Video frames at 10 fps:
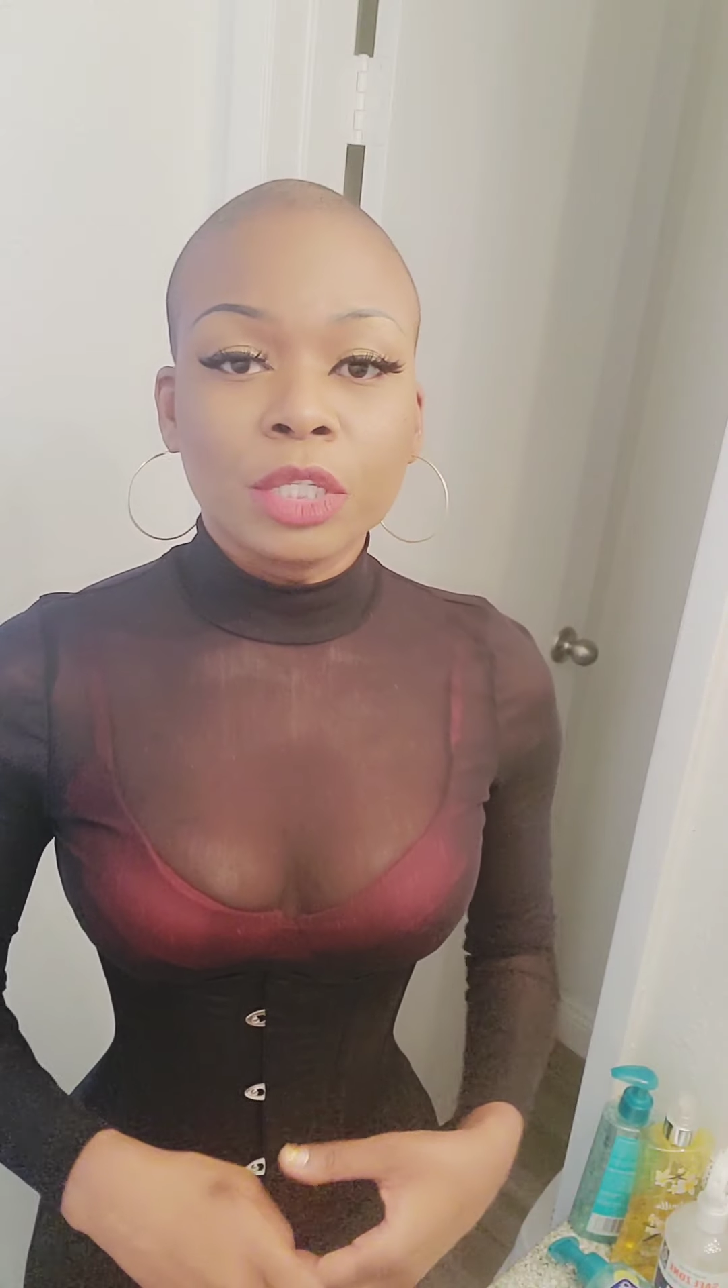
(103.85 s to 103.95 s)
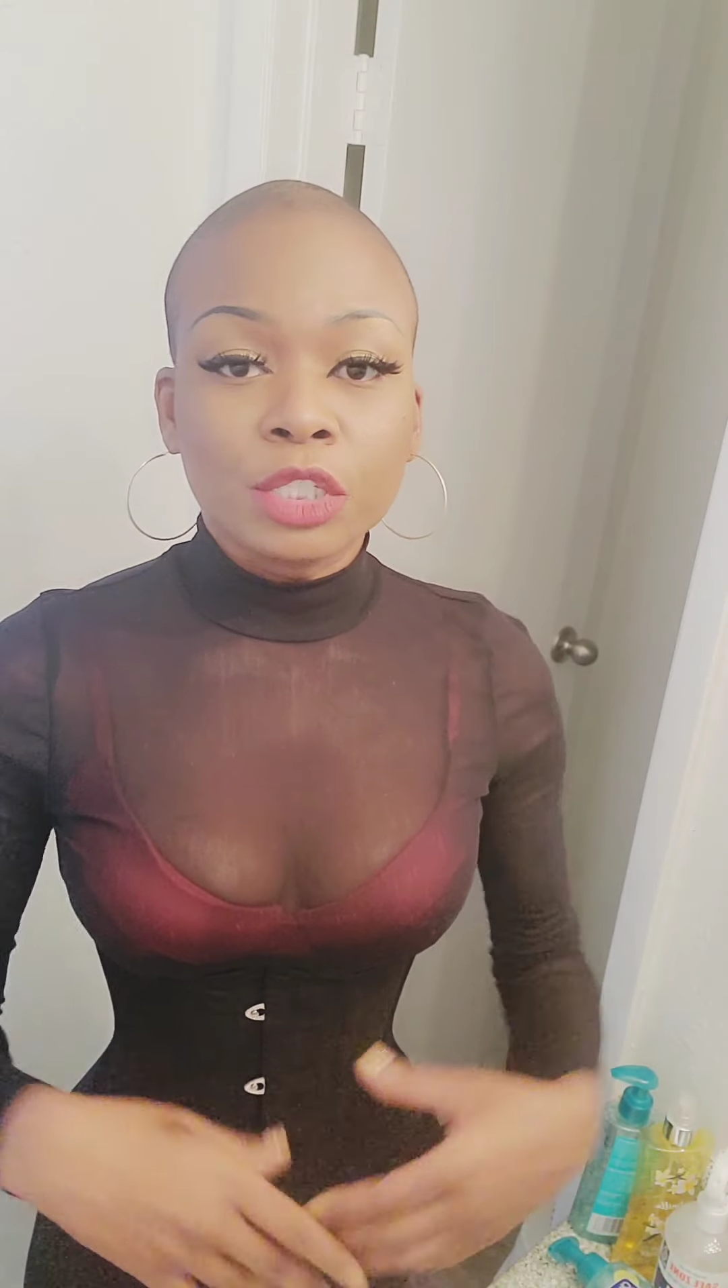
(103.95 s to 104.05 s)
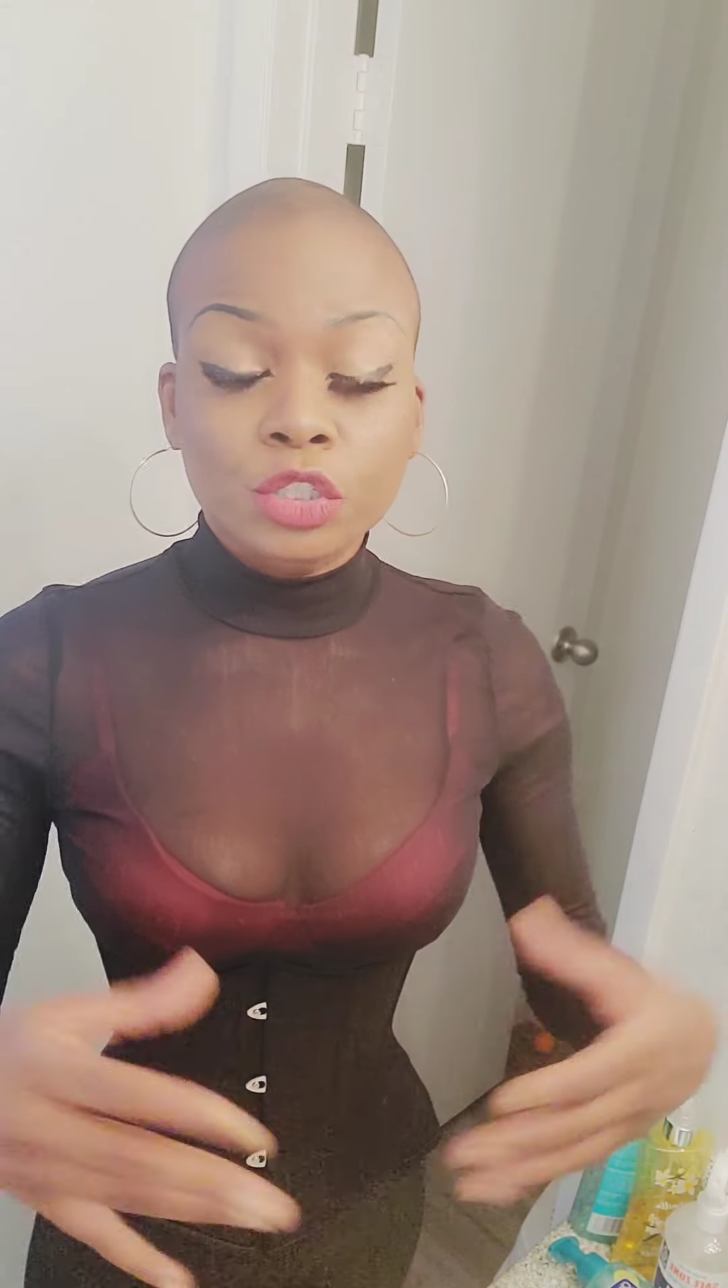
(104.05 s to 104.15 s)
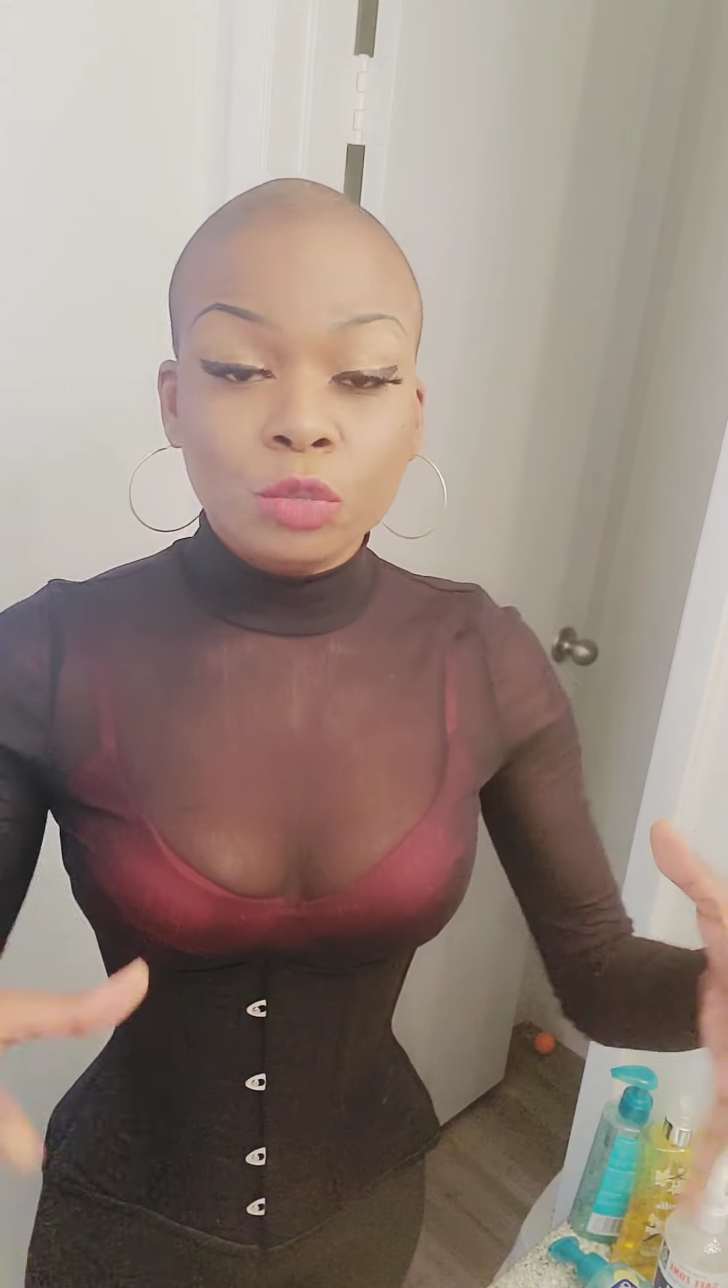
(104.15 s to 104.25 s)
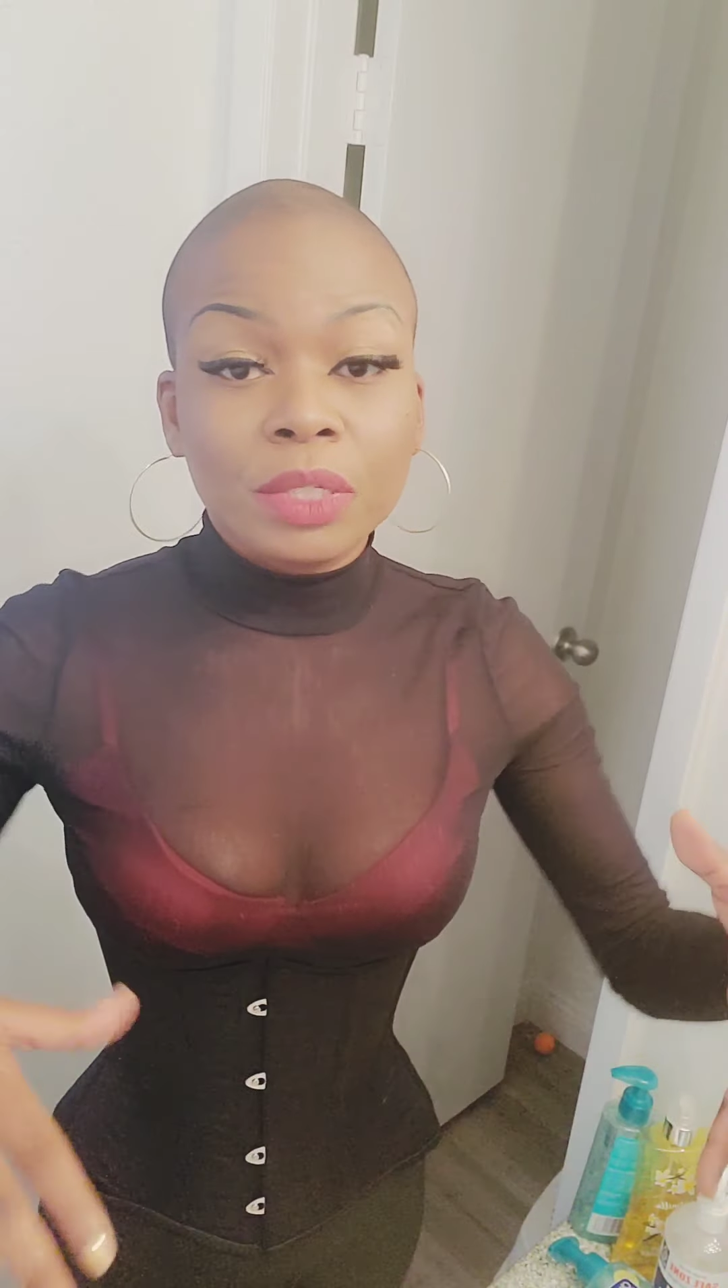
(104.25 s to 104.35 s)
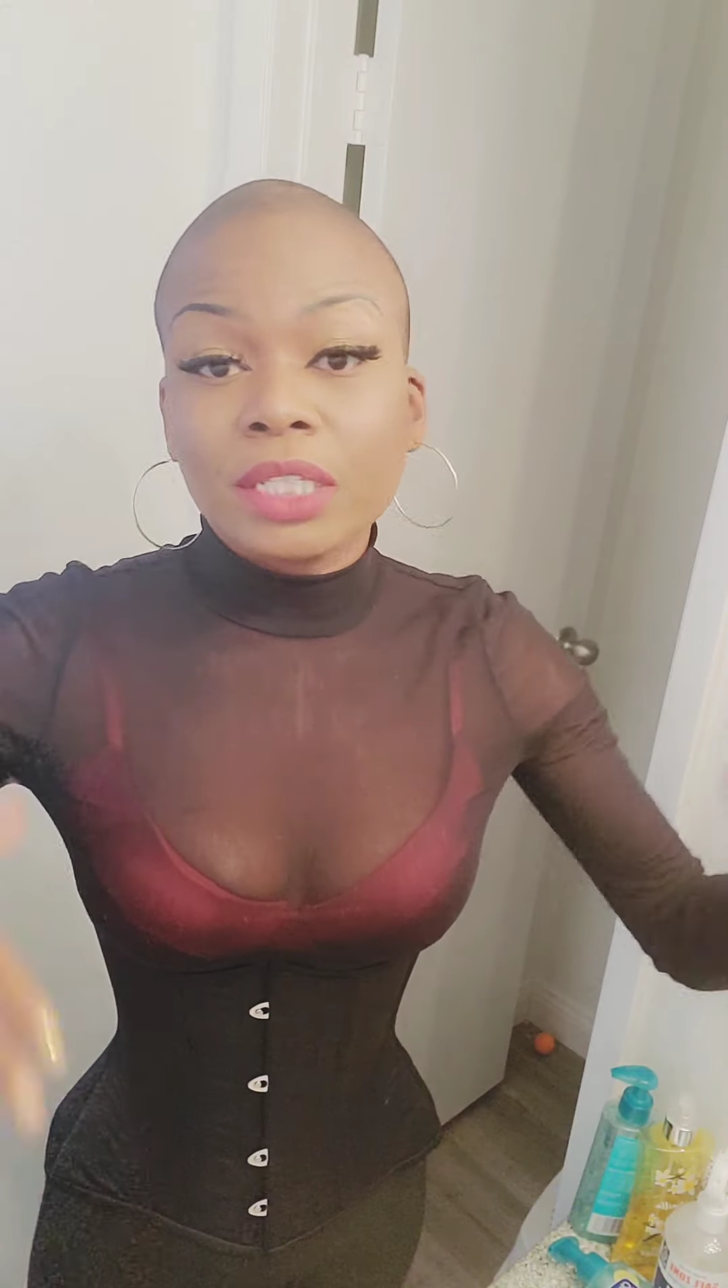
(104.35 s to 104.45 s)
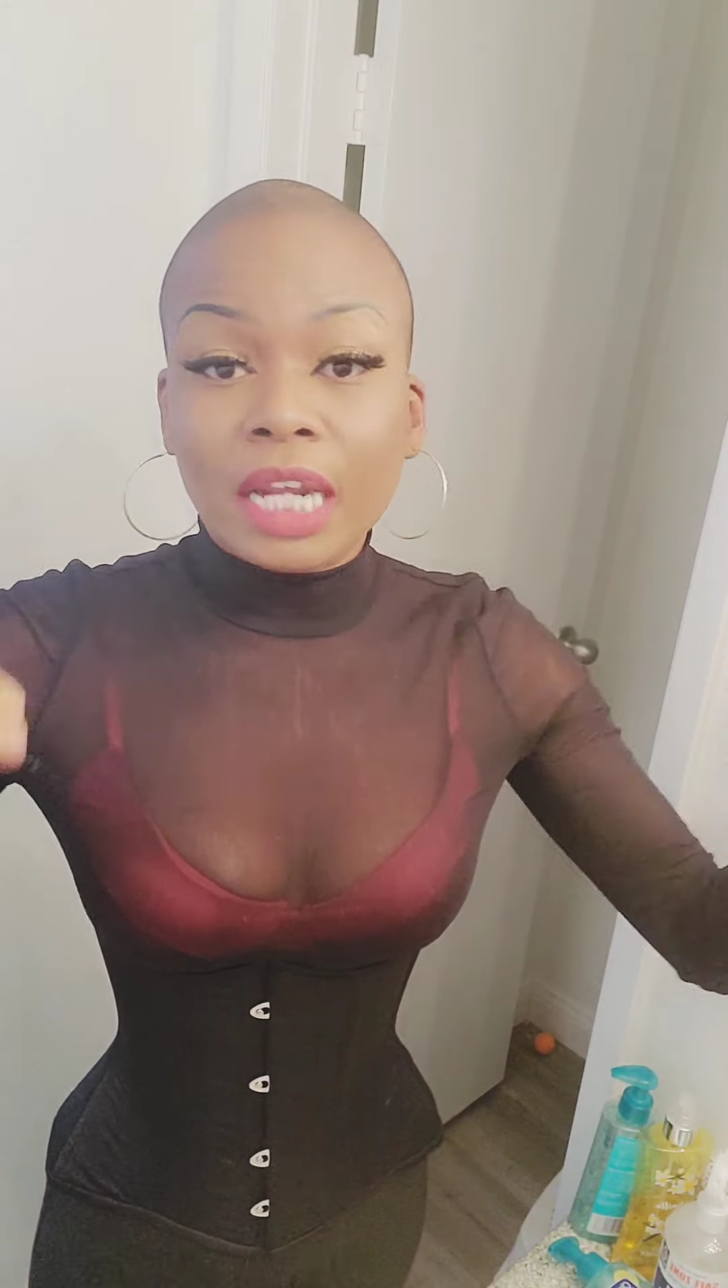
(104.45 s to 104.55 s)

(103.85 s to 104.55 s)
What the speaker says: assuming